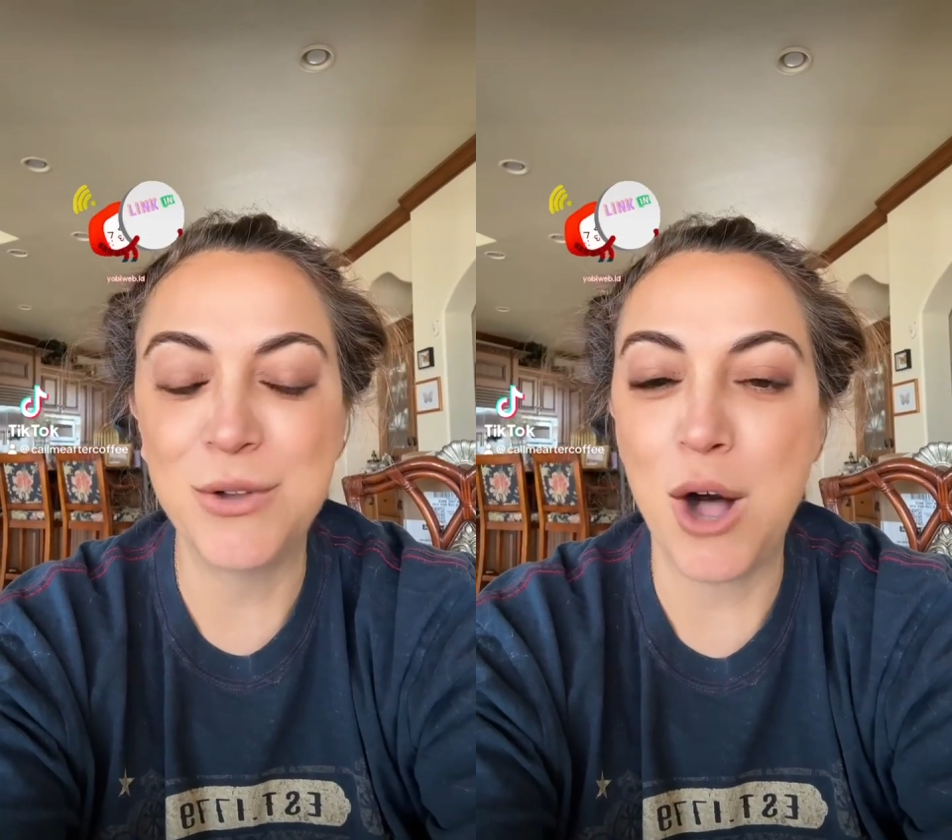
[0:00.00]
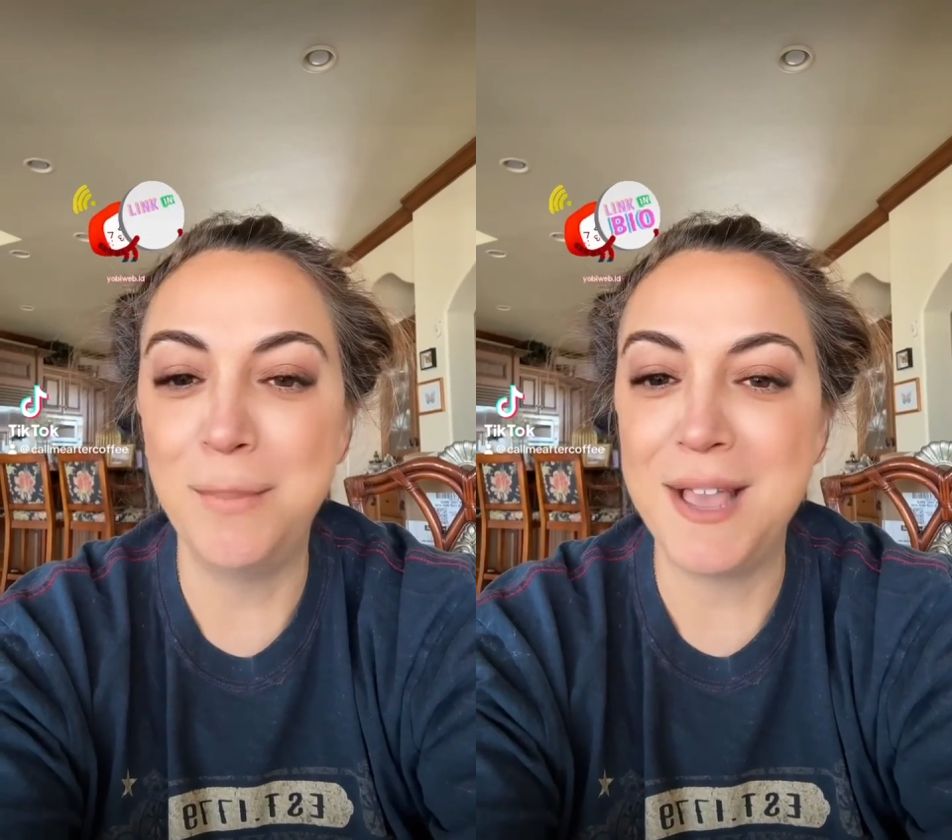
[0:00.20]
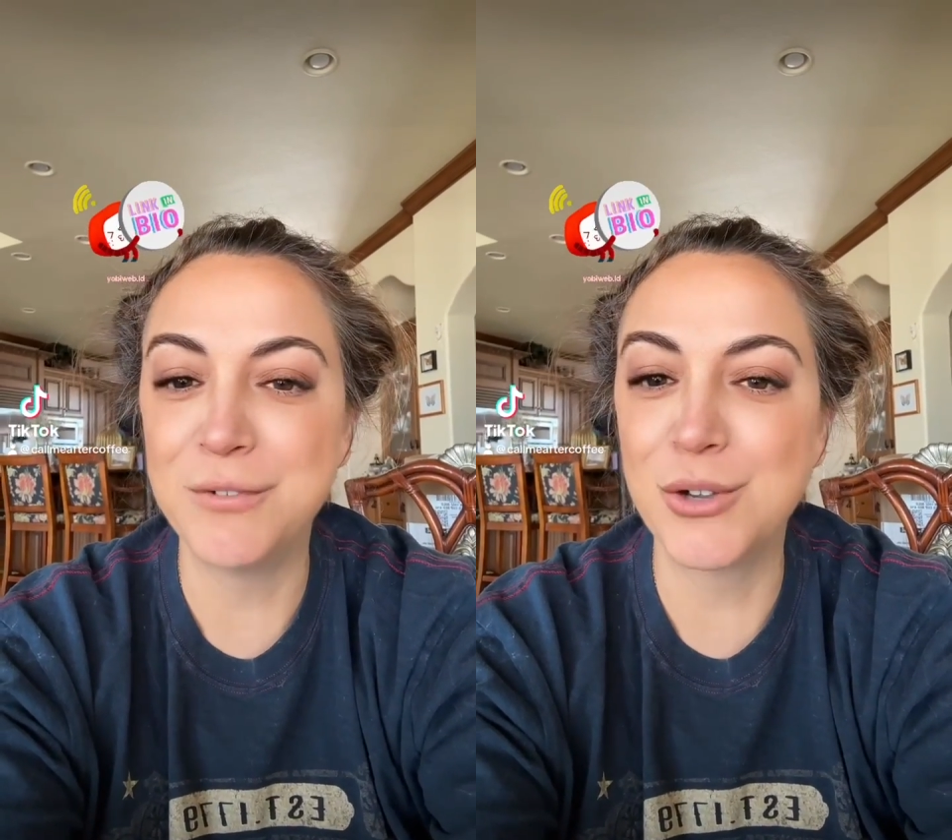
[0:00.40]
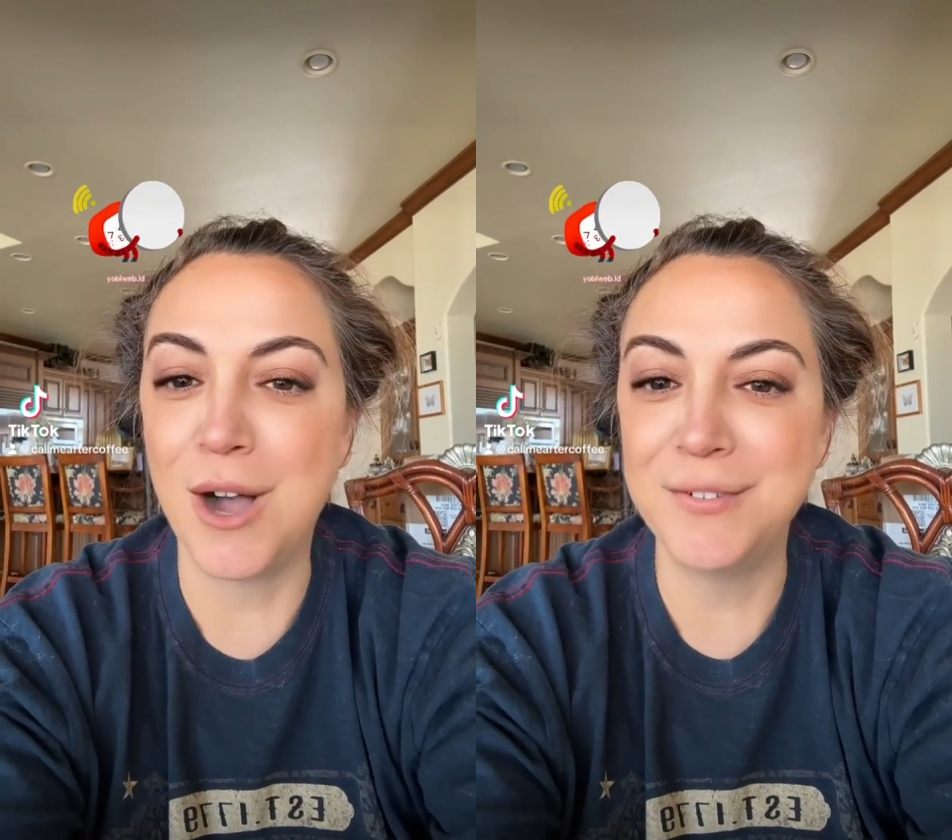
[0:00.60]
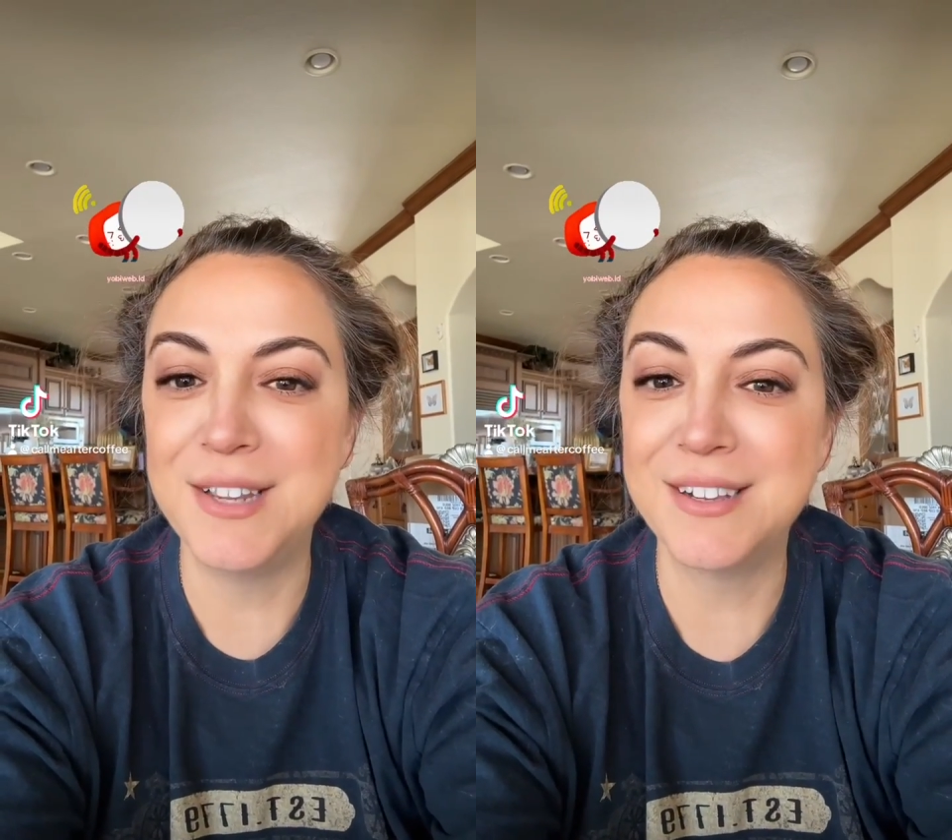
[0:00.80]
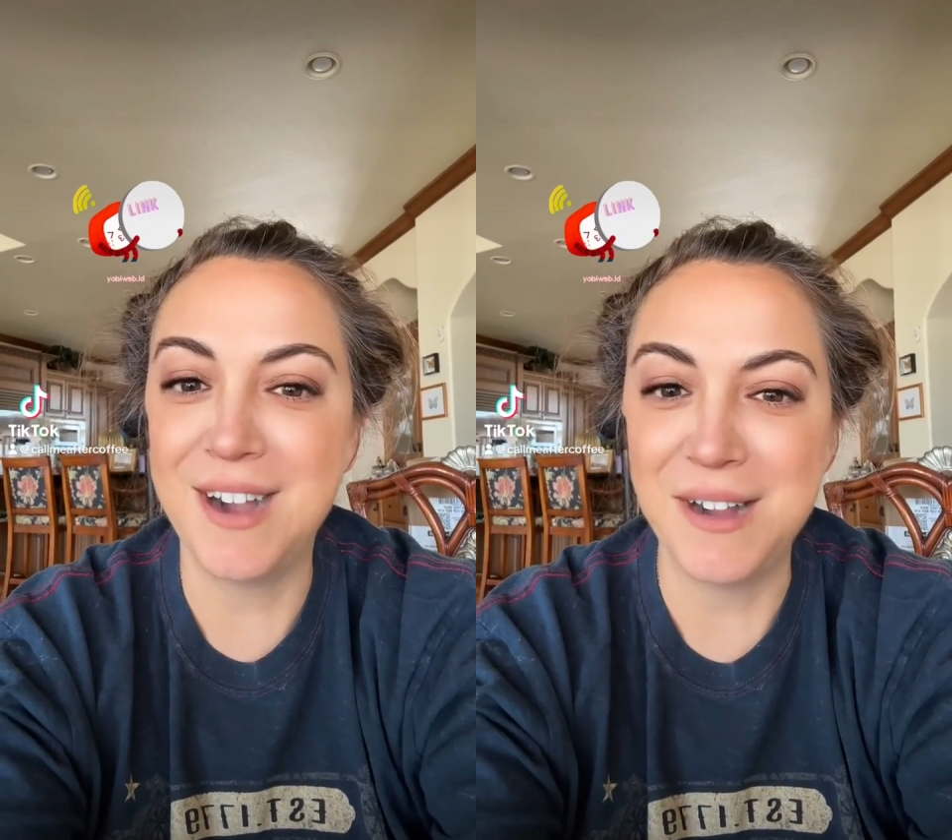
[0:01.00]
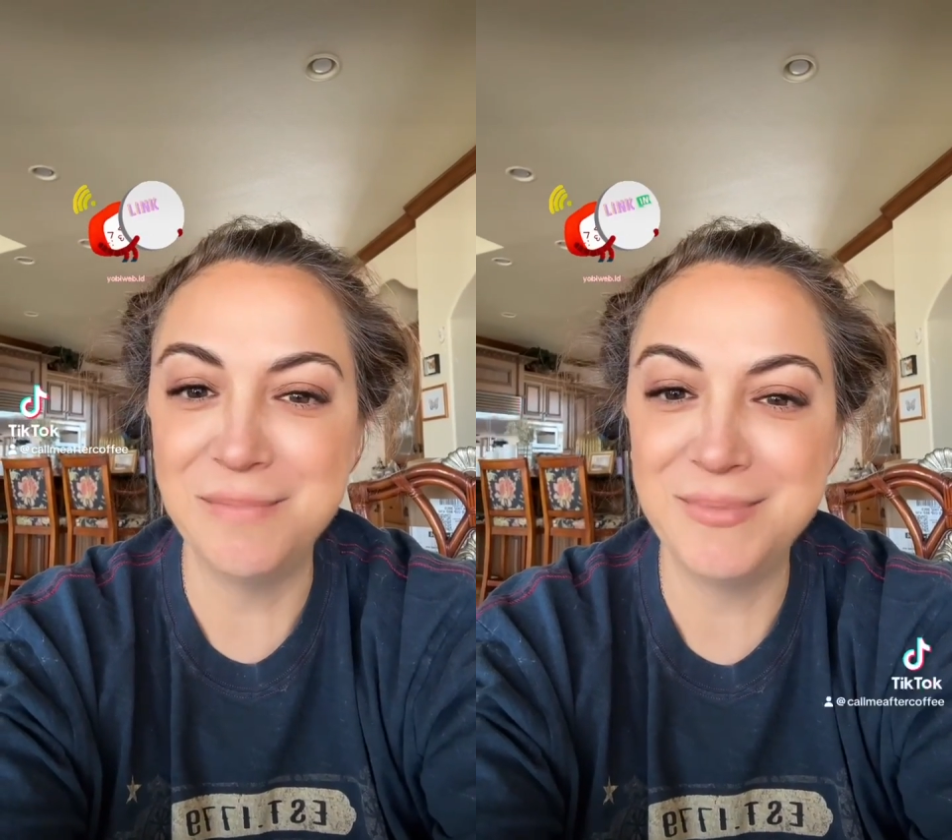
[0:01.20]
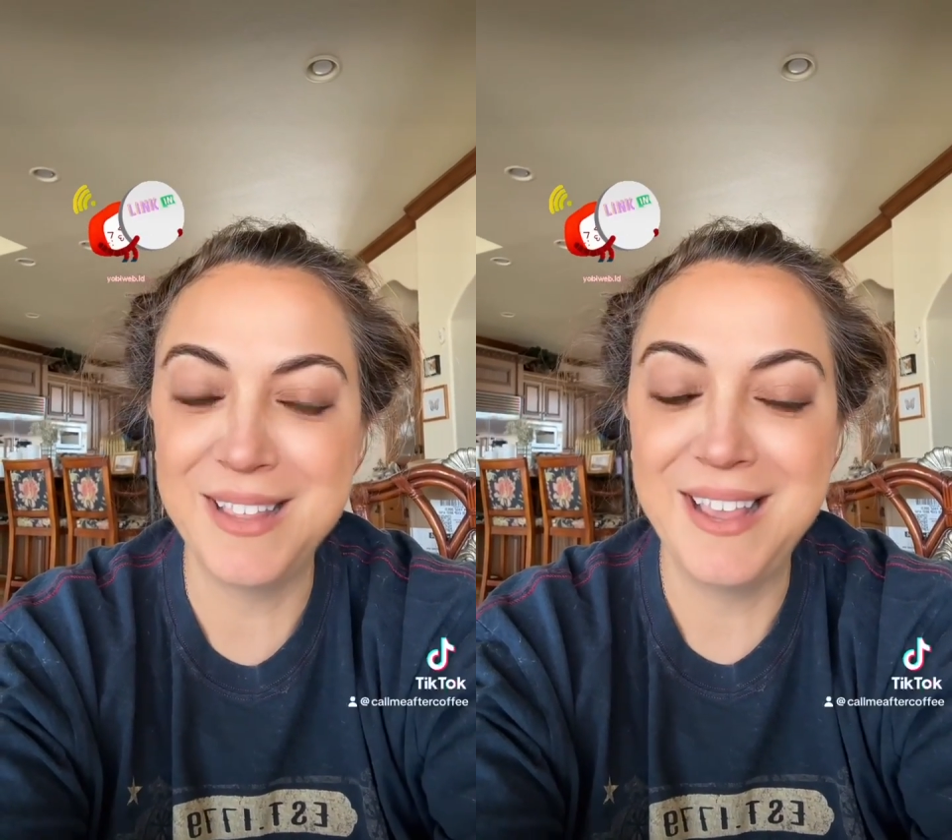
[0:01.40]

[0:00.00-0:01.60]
callmeaftercoffee.com.